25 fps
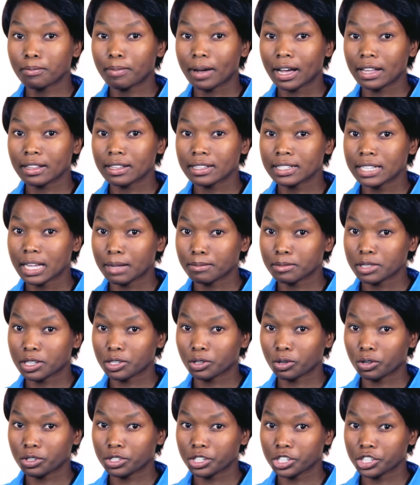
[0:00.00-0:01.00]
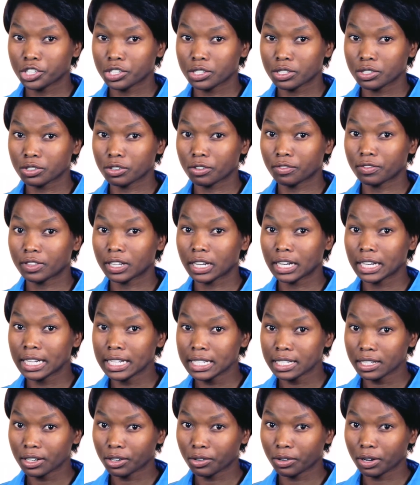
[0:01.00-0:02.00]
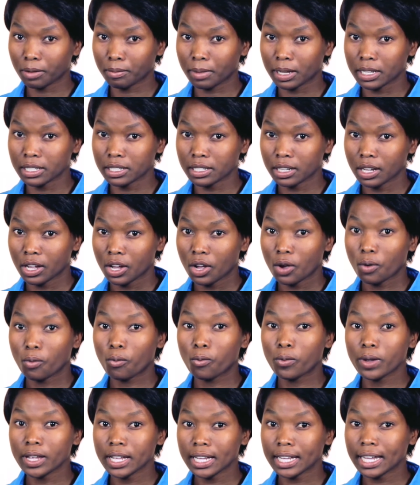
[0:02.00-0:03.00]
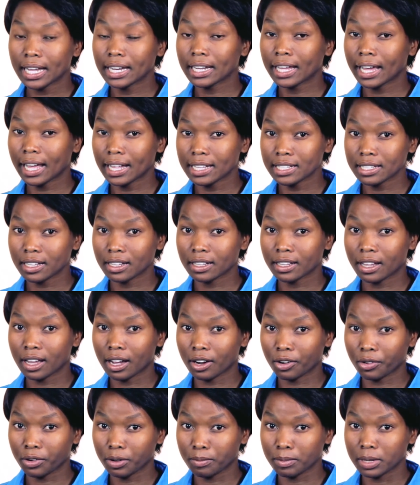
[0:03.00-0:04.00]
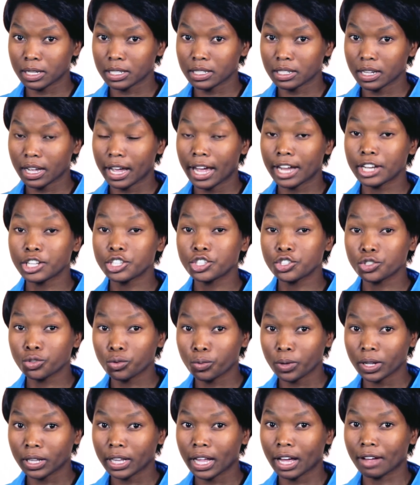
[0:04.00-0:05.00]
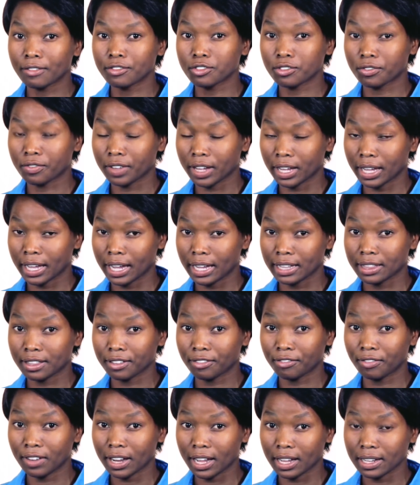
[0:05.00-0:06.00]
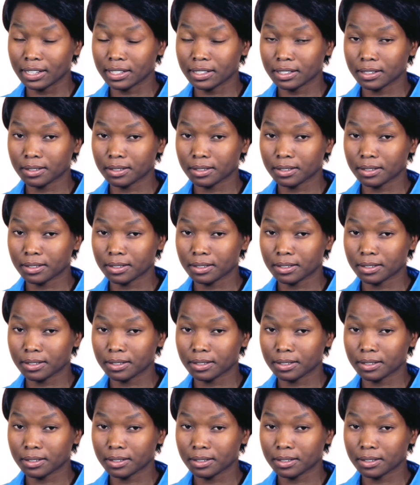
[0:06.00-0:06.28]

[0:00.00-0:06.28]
by the terms and conditions of the lease agreement, we can cancel the agreement and you will have to vacate the flat.